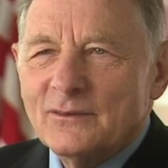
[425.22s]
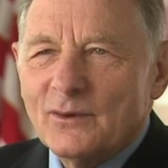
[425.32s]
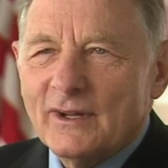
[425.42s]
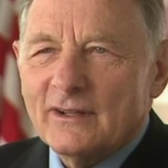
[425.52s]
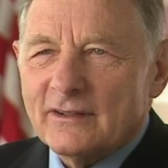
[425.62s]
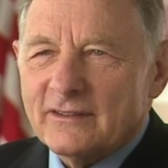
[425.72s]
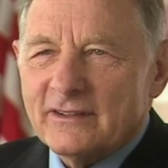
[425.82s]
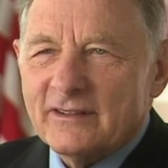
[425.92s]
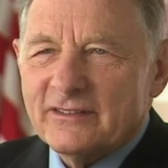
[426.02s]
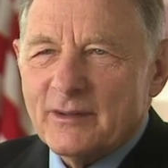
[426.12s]
Well,
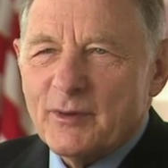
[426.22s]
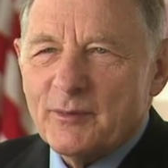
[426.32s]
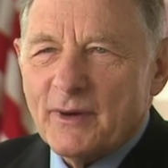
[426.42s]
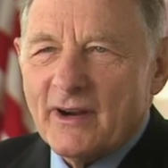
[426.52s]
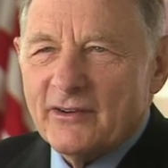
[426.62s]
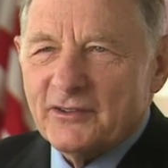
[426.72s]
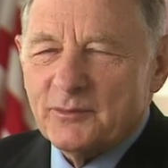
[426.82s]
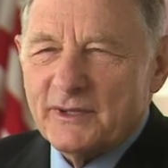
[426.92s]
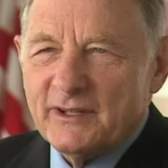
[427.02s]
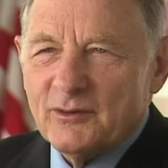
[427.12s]
some of the powers
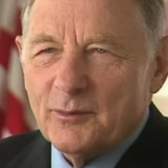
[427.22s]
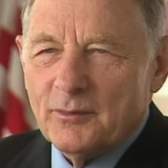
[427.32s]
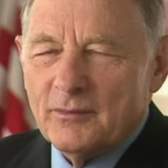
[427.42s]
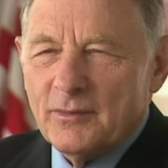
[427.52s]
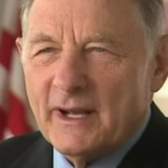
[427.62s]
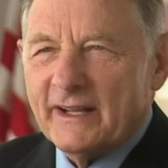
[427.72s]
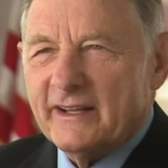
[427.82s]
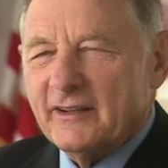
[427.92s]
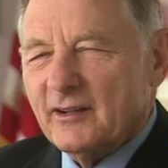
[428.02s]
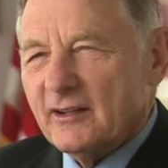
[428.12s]
that be were
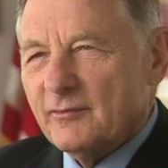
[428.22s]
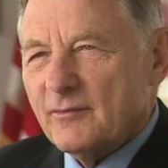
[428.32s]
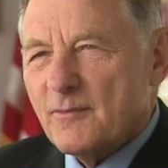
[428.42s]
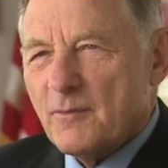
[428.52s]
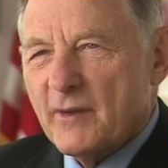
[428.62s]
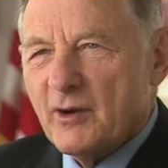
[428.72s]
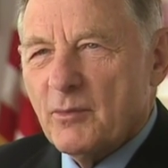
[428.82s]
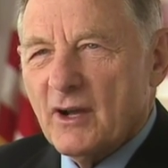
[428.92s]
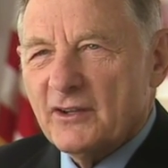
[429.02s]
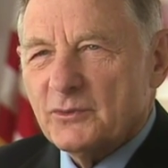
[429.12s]
backing Mayor
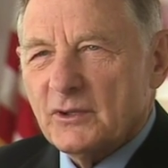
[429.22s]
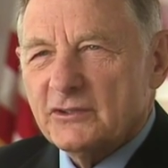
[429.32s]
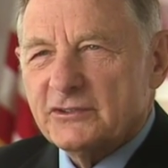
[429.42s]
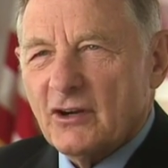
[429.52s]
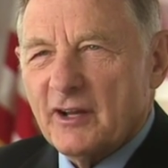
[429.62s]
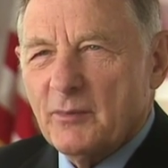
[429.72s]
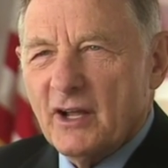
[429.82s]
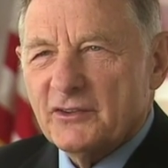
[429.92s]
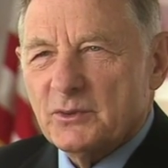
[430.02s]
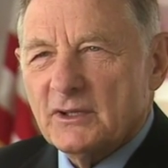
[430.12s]
Boswell, Charlie
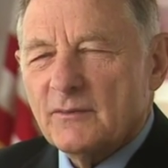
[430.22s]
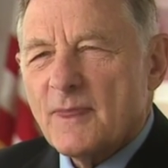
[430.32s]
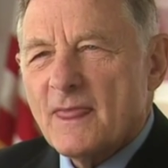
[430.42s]
Boswell,